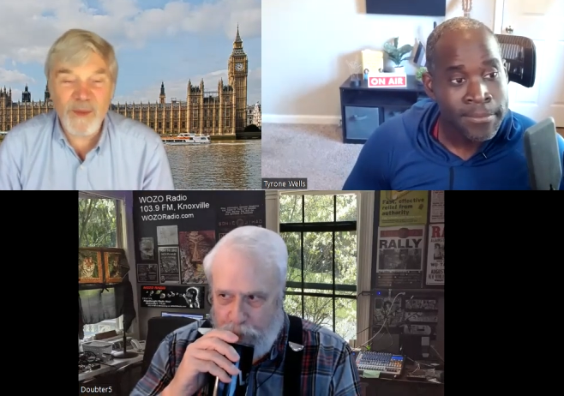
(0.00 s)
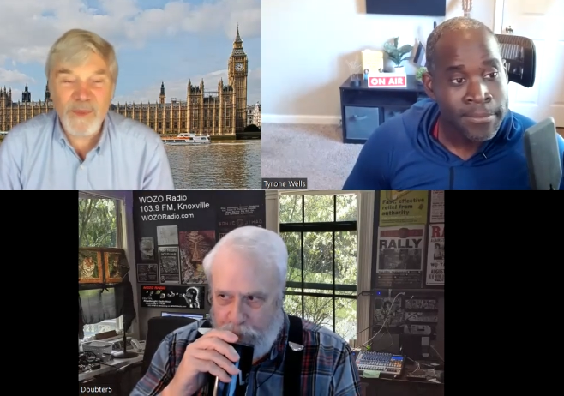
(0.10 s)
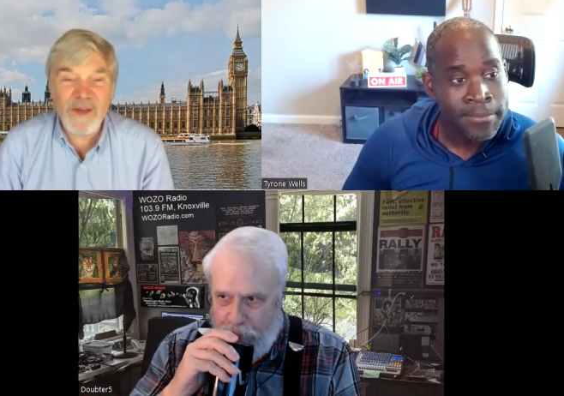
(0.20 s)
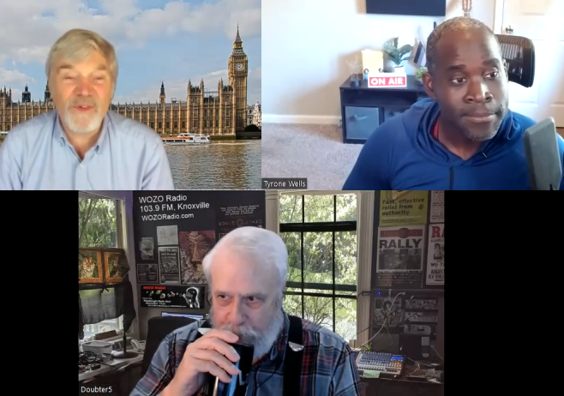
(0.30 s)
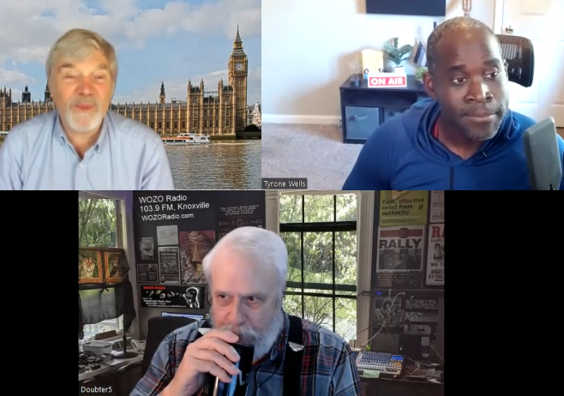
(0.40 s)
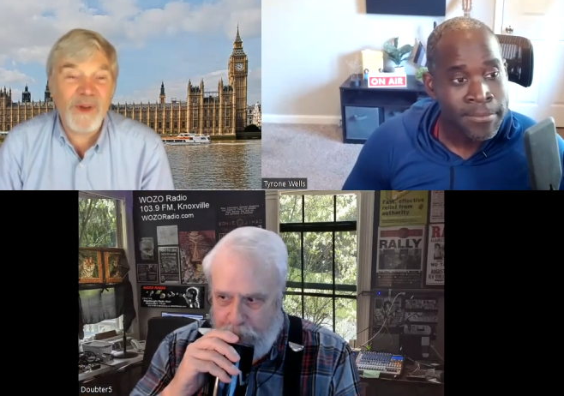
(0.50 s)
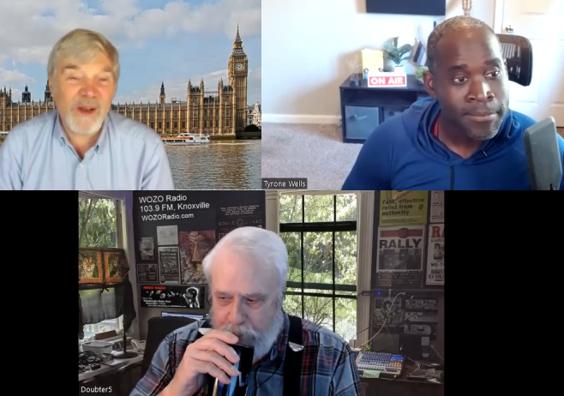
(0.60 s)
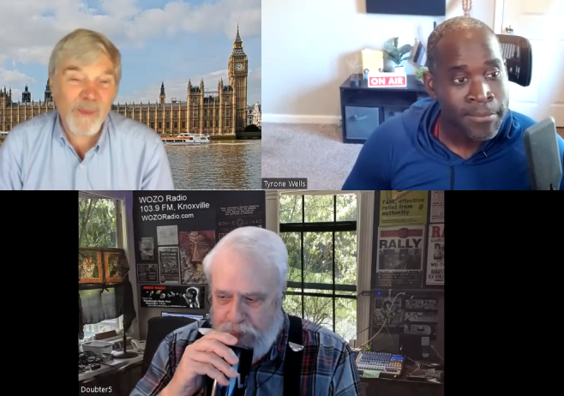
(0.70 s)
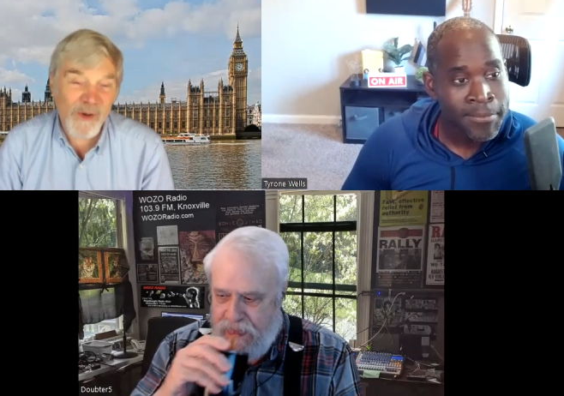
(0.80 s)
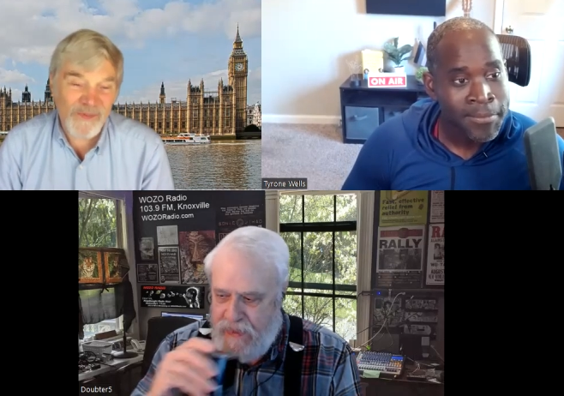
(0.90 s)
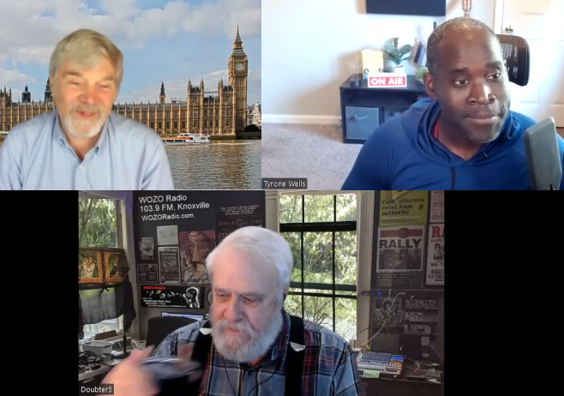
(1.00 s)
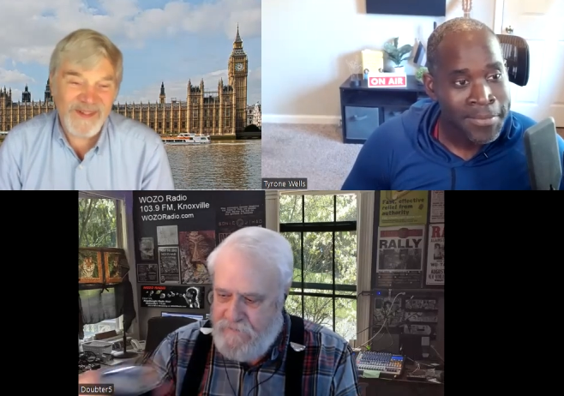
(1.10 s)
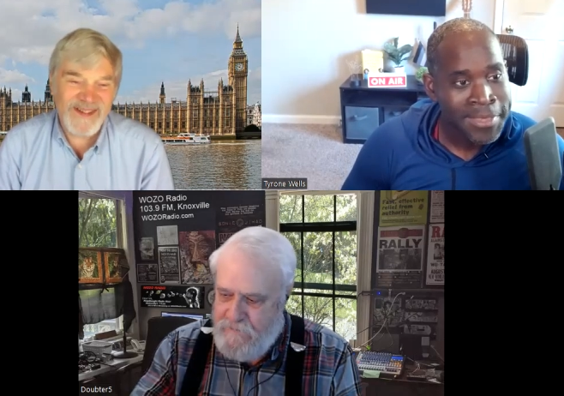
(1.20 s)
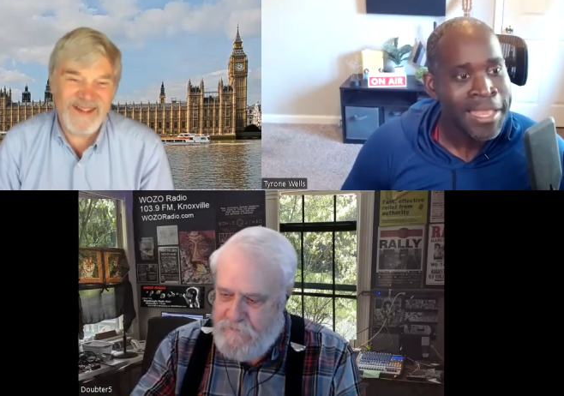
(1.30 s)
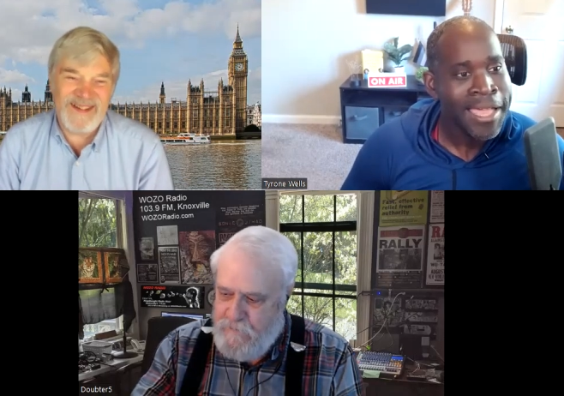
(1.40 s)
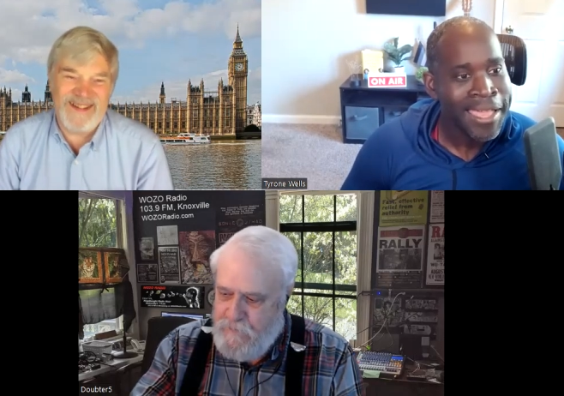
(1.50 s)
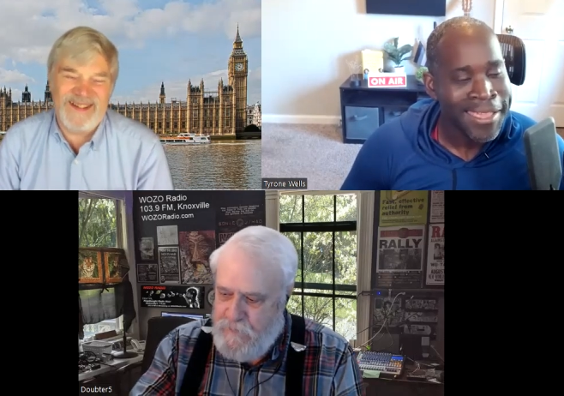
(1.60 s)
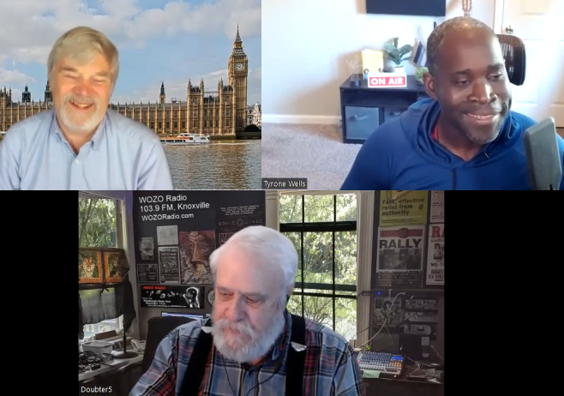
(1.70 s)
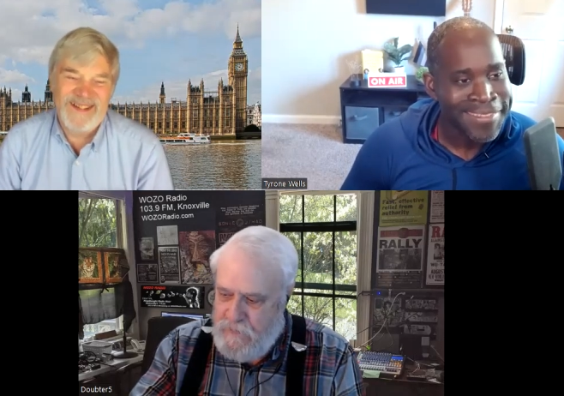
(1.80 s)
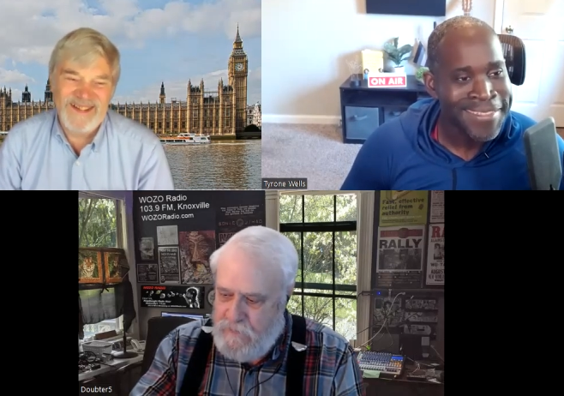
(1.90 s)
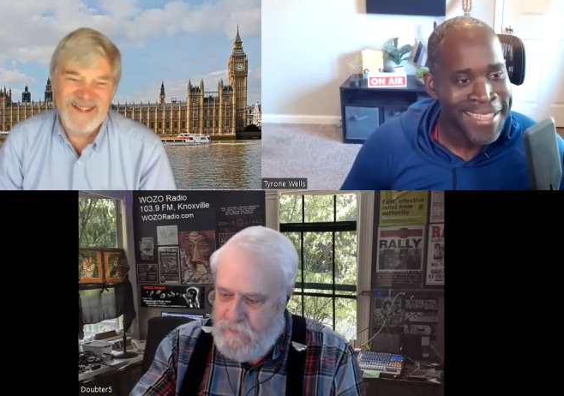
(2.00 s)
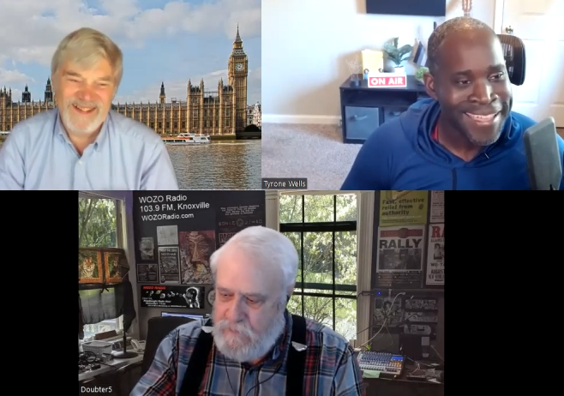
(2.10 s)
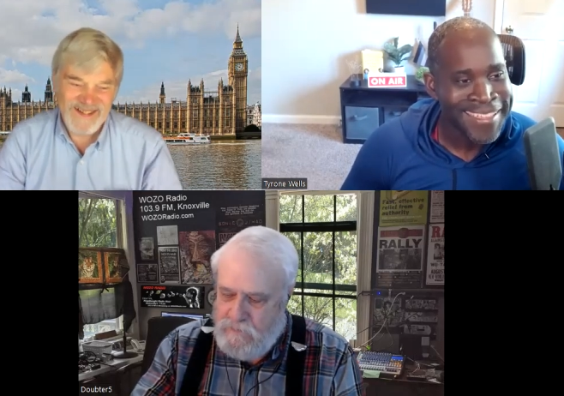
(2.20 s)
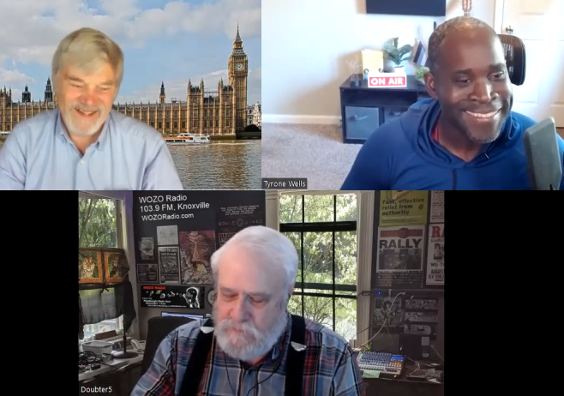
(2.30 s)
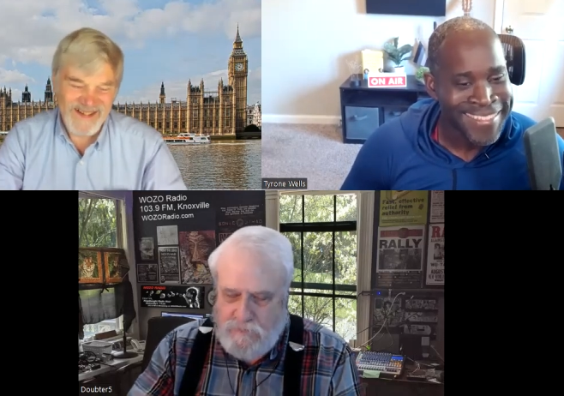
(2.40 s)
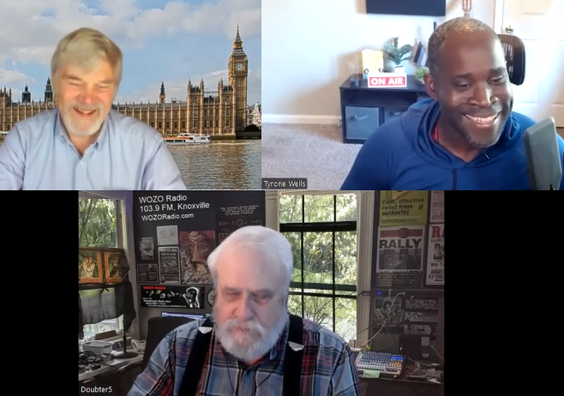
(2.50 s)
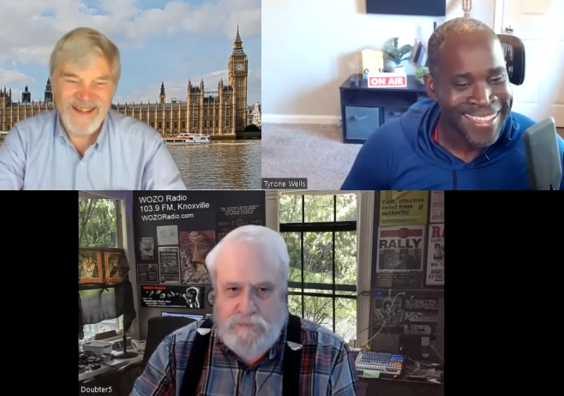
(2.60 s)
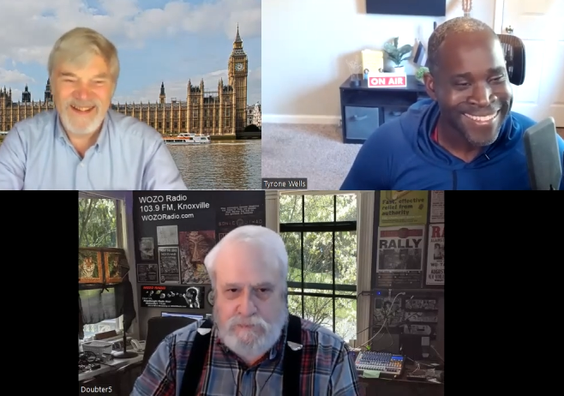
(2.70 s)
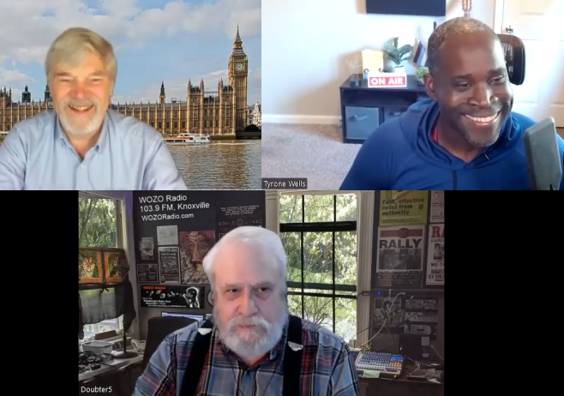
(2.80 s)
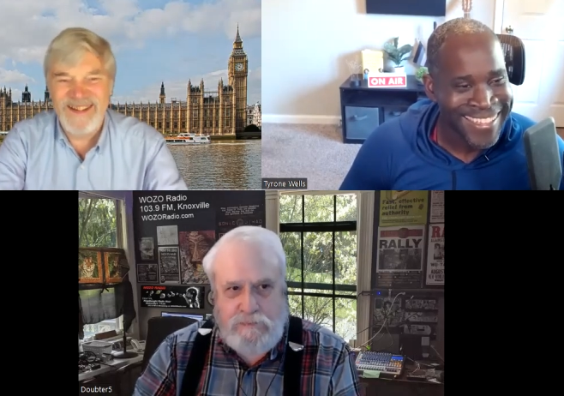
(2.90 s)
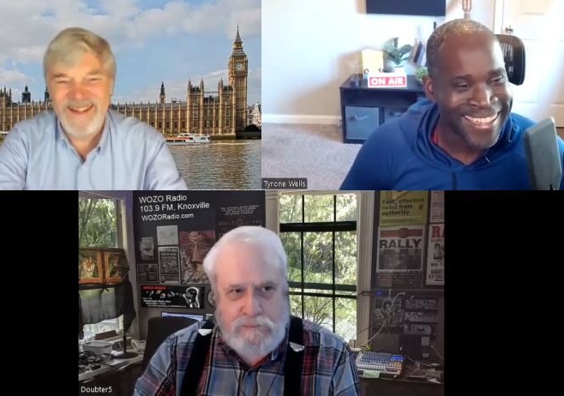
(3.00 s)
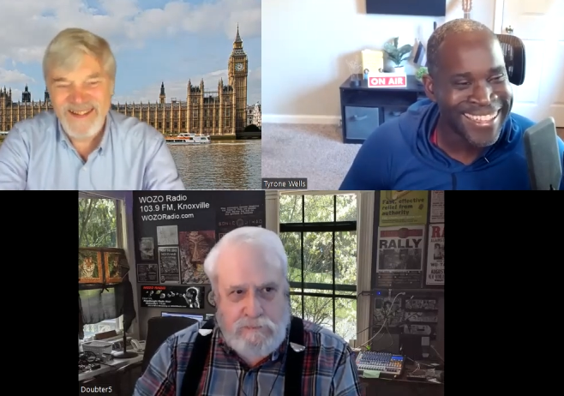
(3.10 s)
Speaker 1: up and have some time off.
Speaker 2: nice, nice, nice.